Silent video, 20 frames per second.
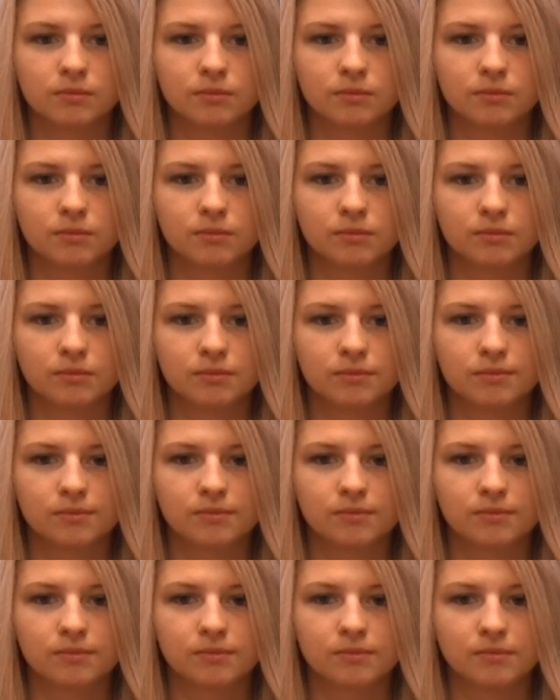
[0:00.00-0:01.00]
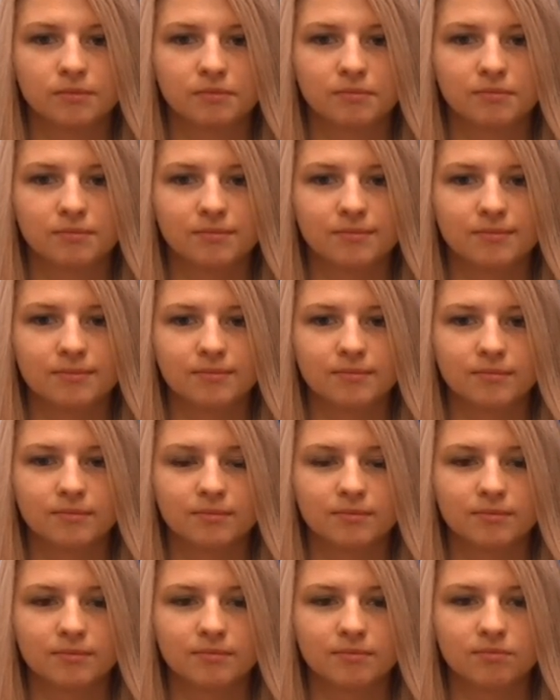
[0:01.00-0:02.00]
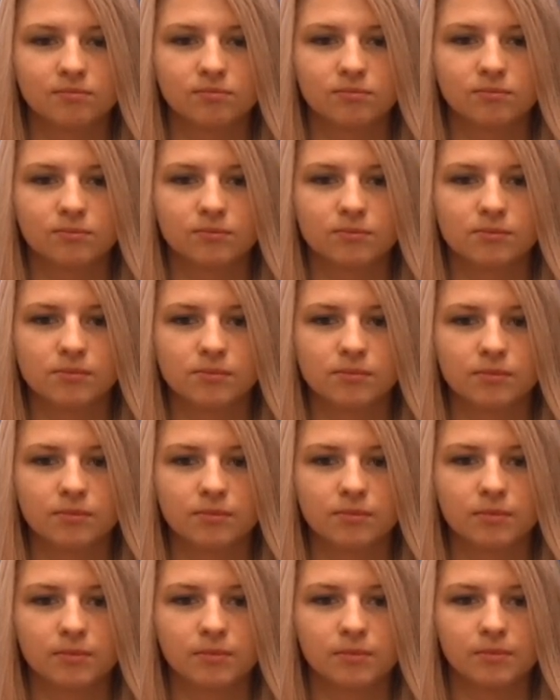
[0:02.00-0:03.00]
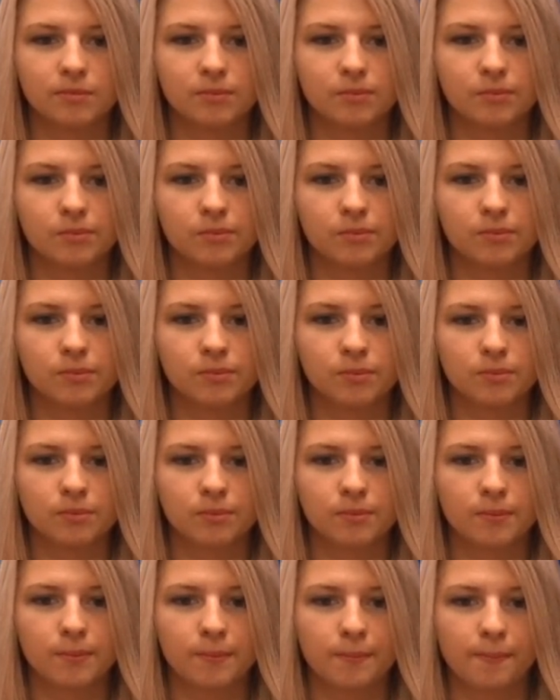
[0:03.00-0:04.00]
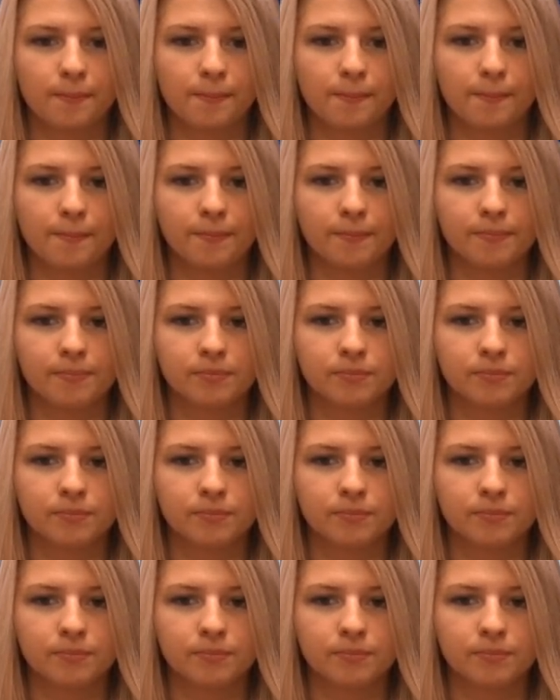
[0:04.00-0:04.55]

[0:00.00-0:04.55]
(silent)